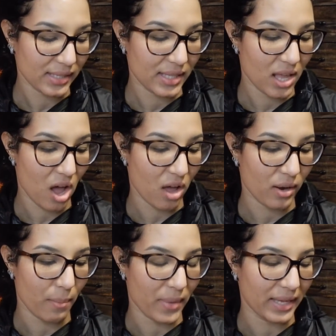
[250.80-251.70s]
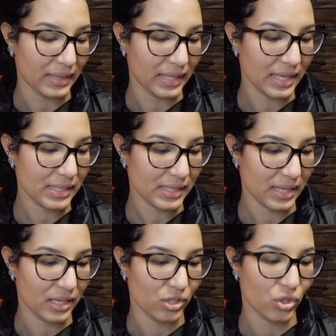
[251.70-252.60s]
thing on my list
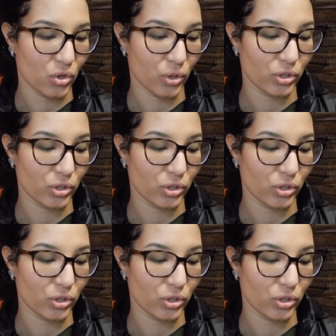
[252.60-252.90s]
is your